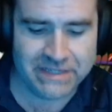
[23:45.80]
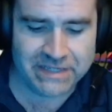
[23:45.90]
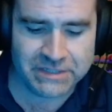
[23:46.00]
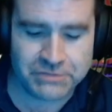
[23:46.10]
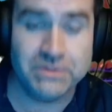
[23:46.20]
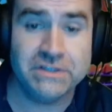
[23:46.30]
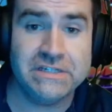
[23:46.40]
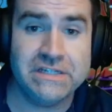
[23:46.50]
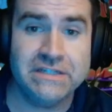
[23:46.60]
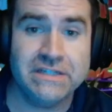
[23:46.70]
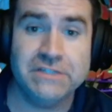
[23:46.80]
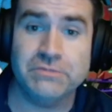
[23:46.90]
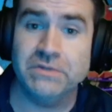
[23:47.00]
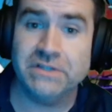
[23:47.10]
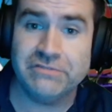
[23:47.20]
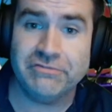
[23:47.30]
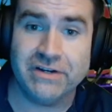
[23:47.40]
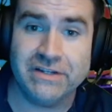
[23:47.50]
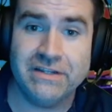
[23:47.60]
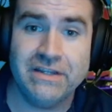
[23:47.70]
It's really neat. It's really fun.